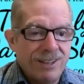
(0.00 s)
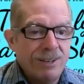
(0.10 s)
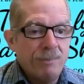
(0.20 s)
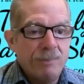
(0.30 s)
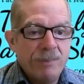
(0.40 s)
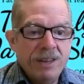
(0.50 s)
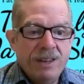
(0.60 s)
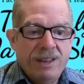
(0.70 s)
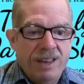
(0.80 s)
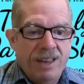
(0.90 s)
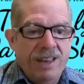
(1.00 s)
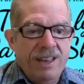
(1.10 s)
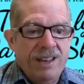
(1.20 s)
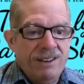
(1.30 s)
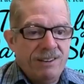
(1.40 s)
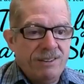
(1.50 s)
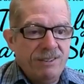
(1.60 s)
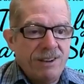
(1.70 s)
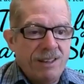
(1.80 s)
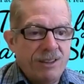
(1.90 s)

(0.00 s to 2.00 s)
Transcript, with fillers: soon. I know it's been uh,